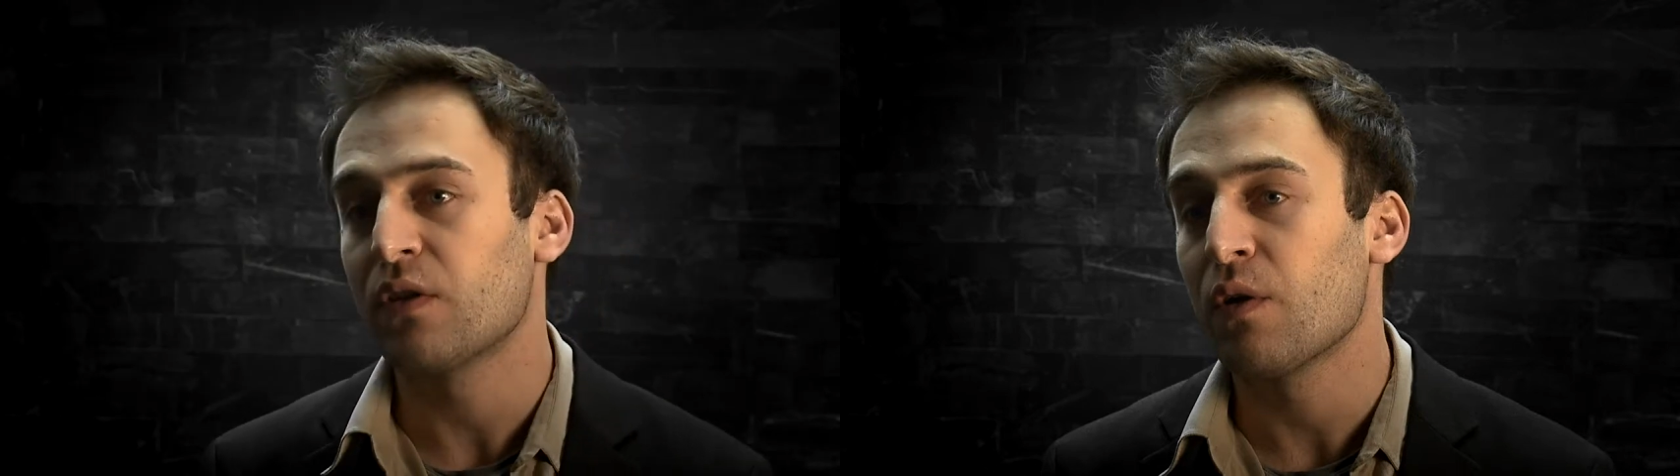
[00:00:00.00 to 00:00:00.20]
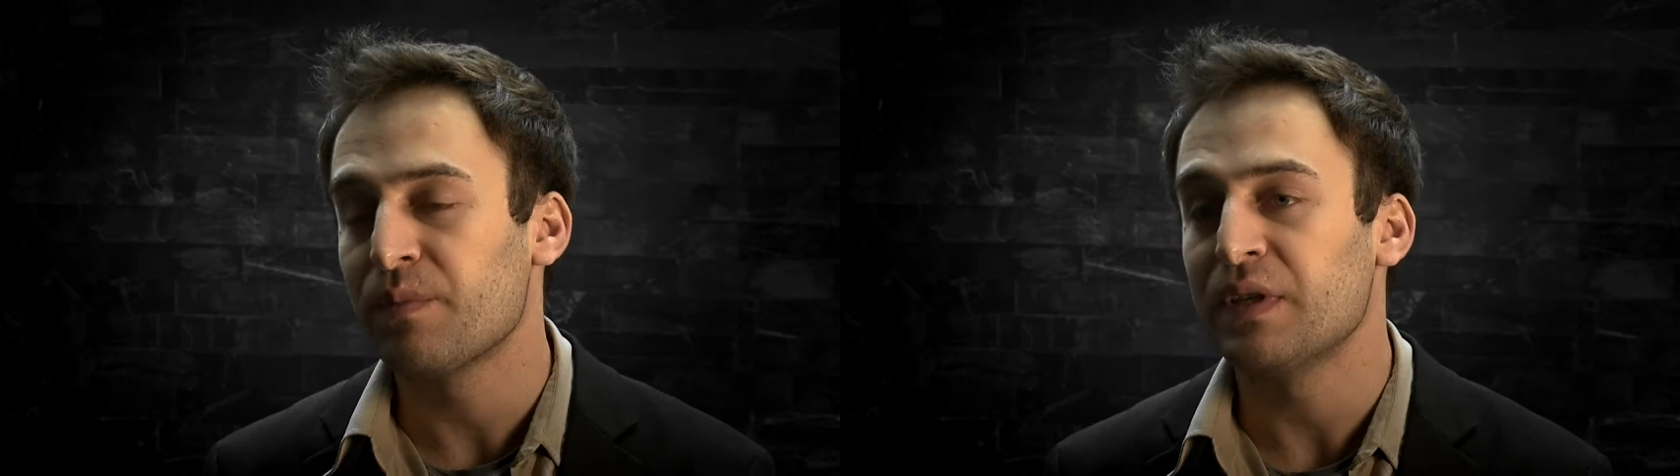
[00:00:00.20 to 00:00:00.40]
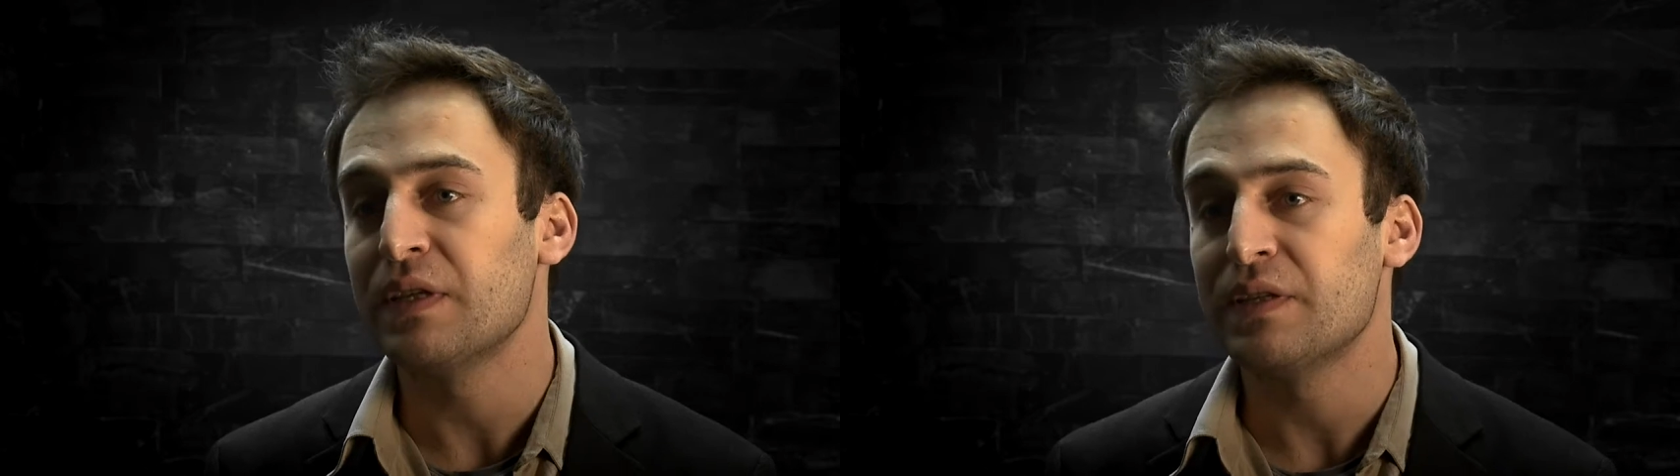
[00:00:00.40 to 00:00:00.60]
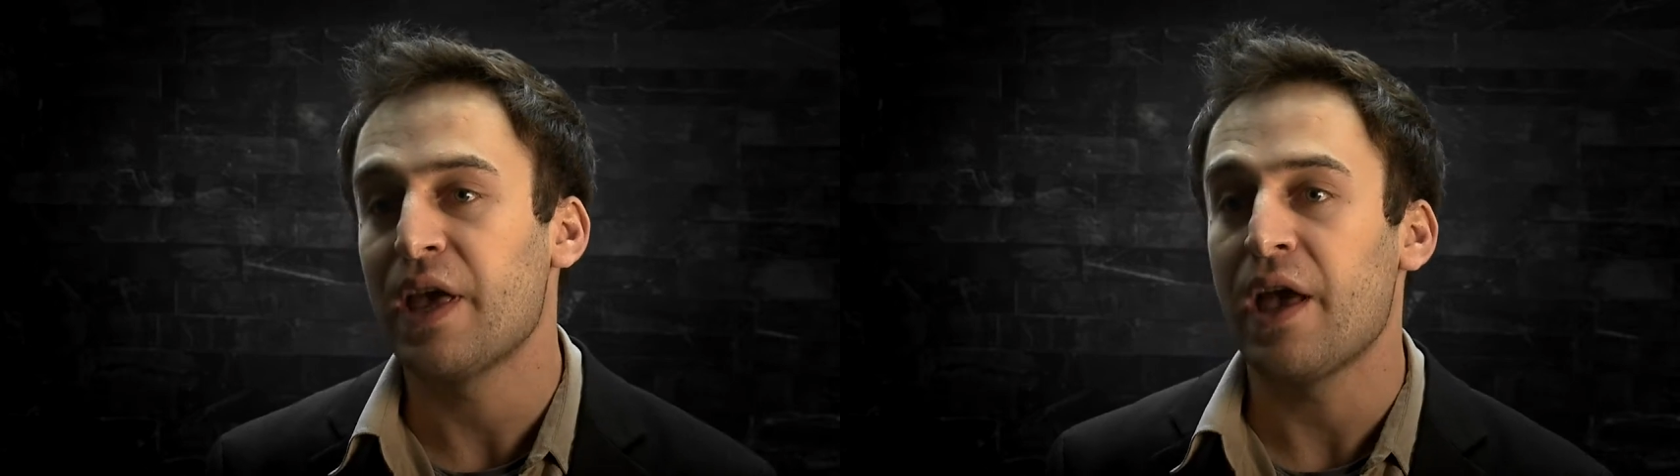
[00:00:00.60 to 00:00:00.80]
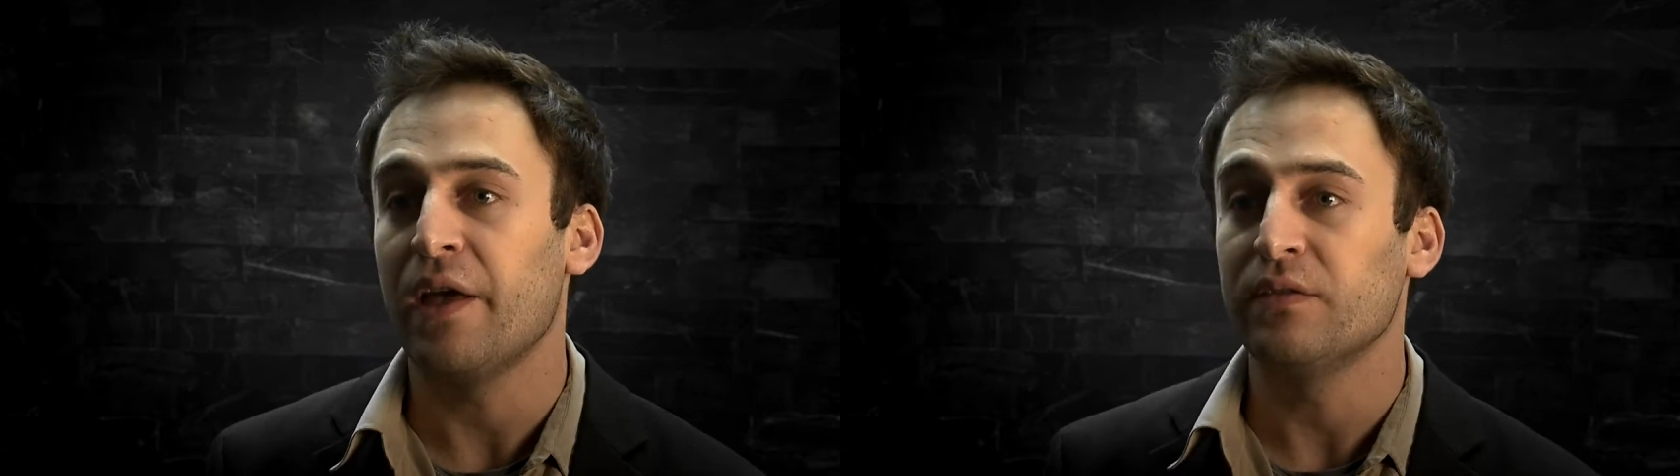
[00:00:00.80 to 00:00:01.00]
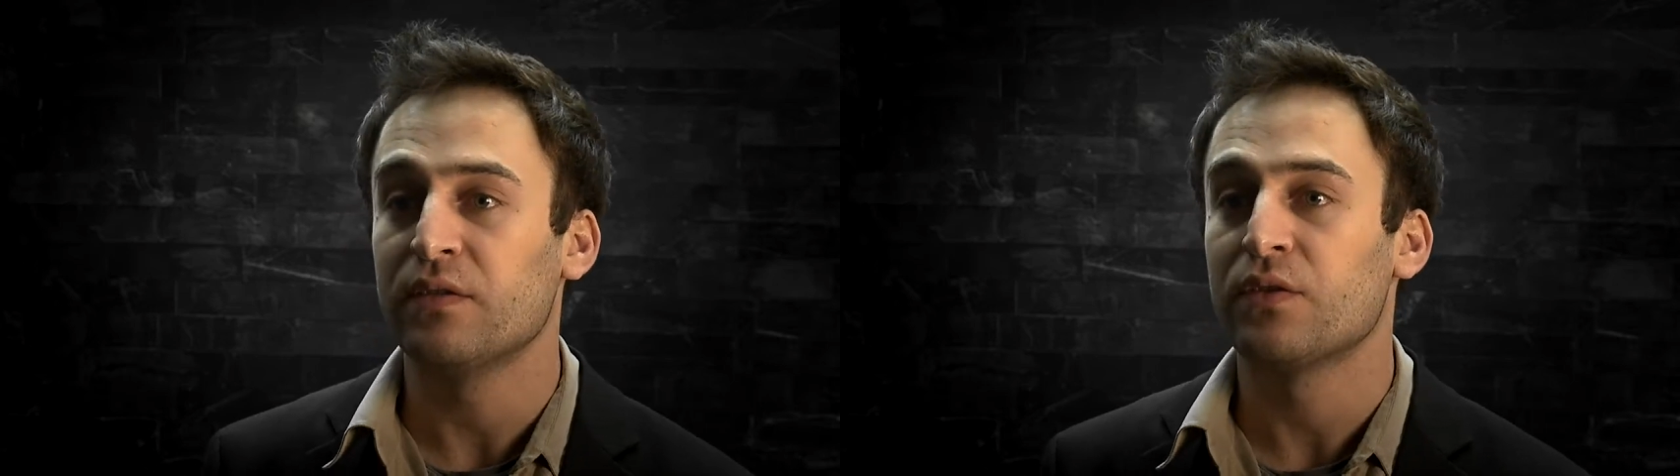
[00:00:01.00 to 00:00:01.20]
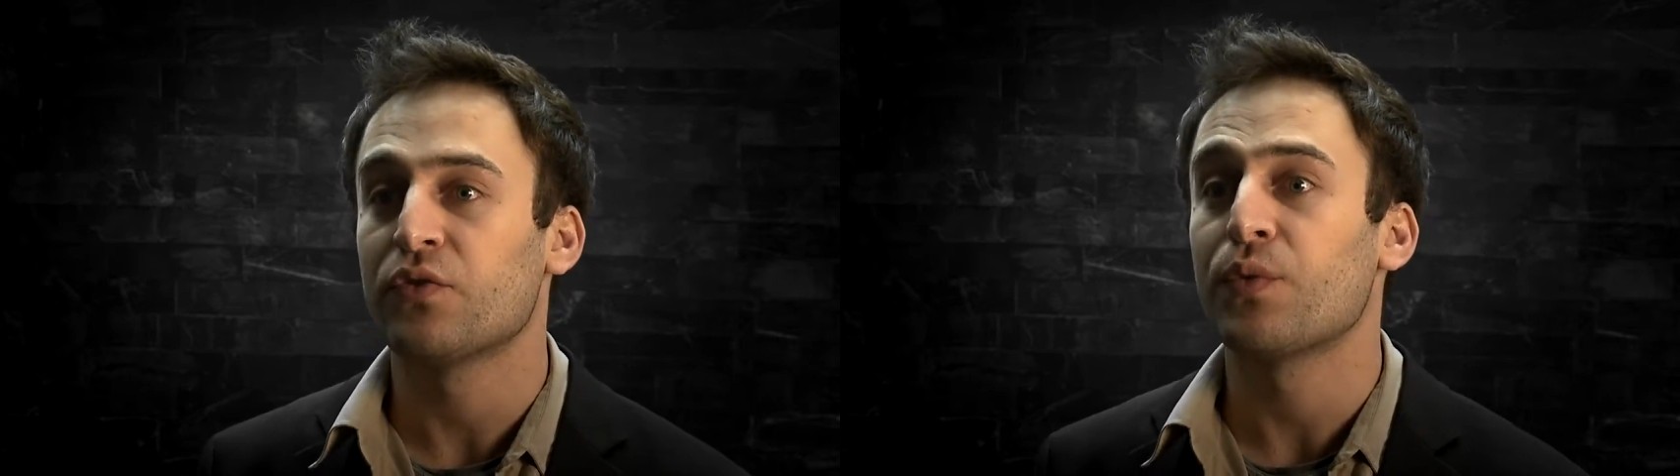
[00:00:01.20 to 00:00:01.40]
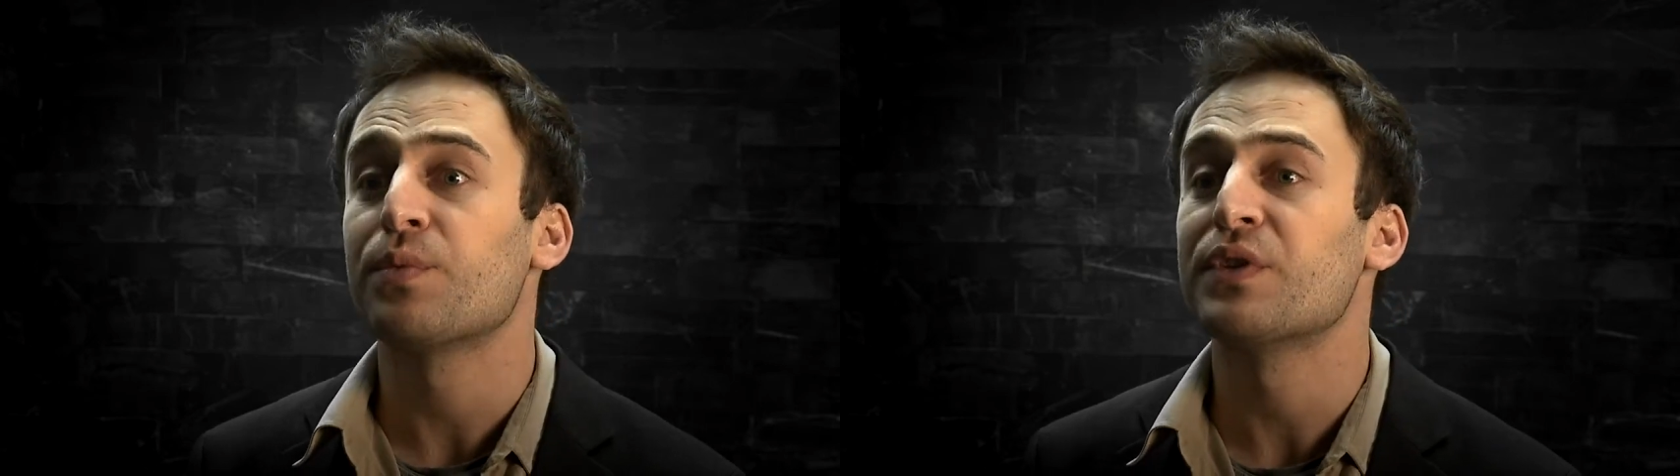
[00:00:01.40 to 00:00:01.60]
companies had
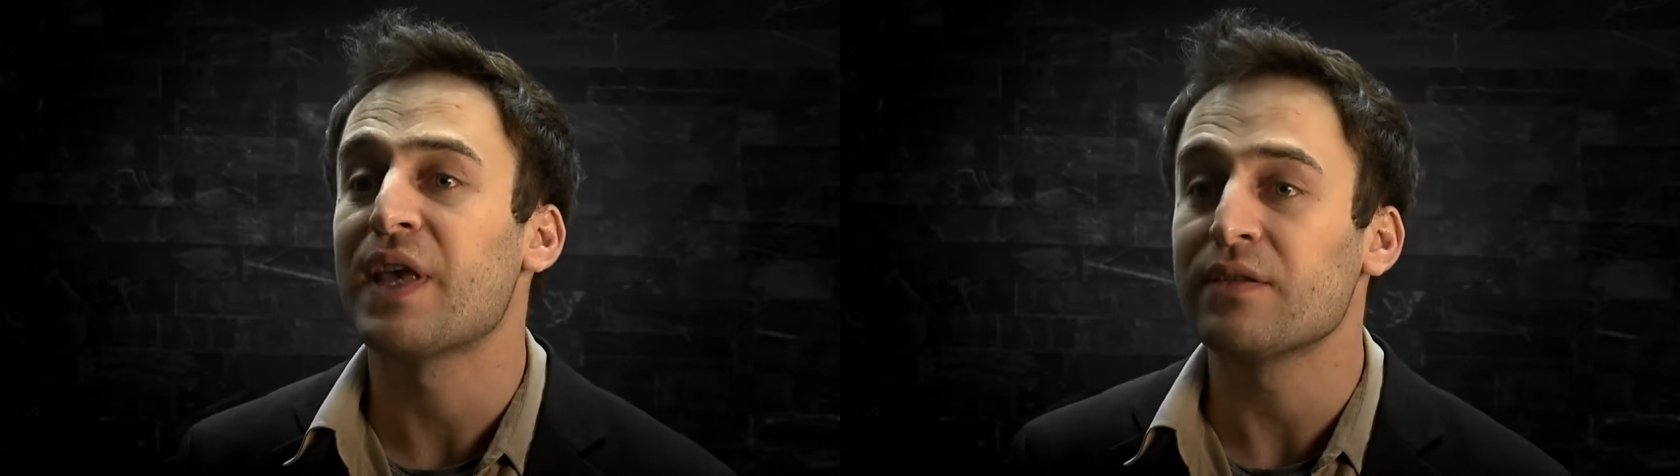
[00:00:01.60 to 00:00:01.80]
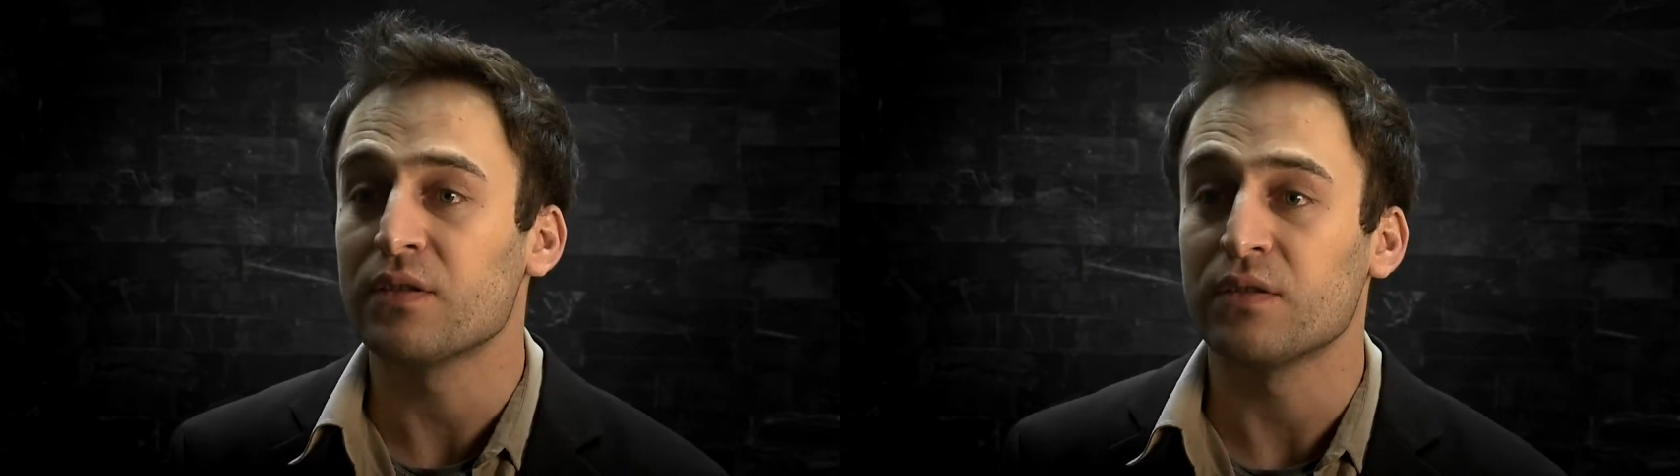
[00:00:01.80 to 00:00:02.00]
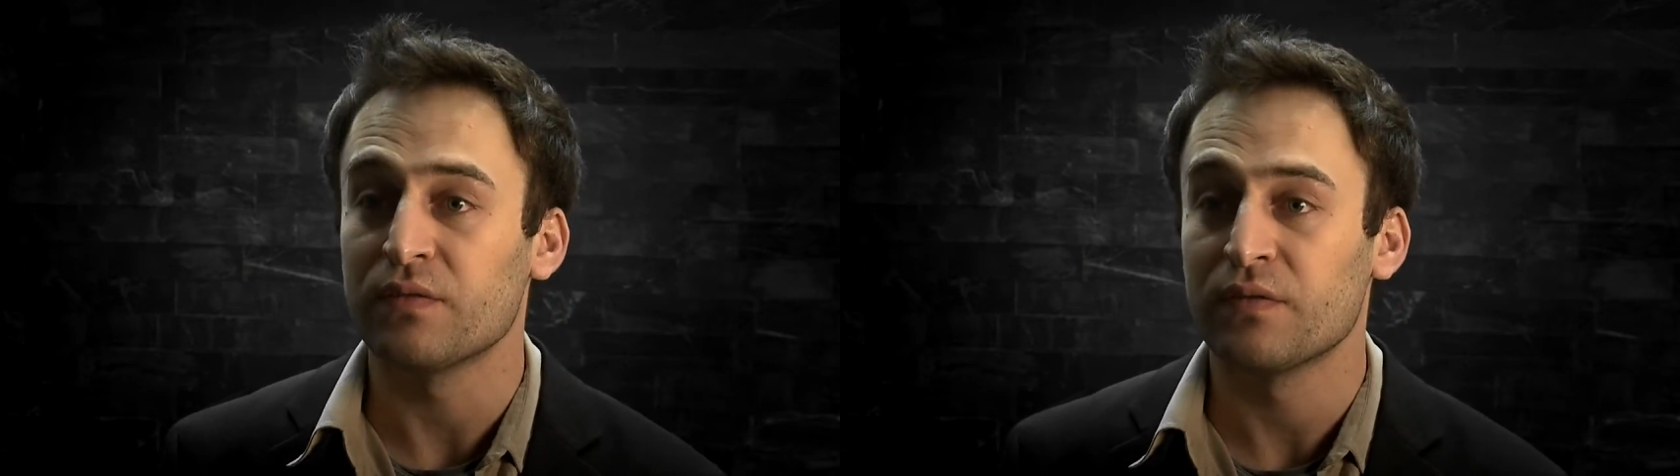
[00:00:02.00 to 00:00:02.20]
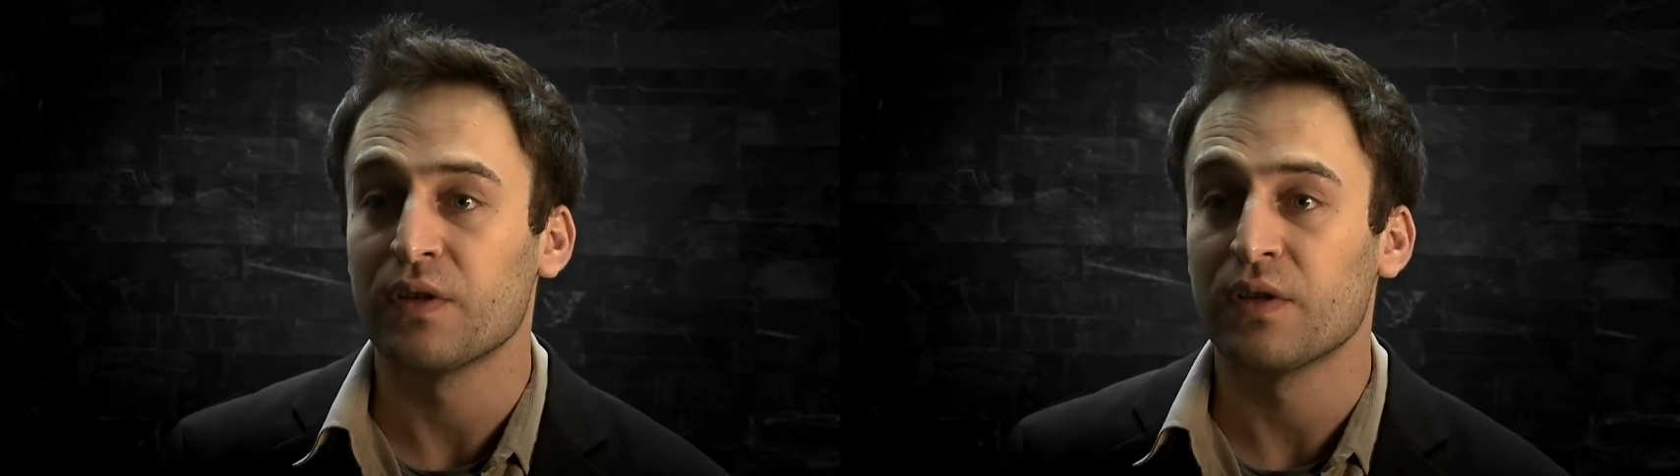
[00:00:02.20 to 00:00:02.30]
representatives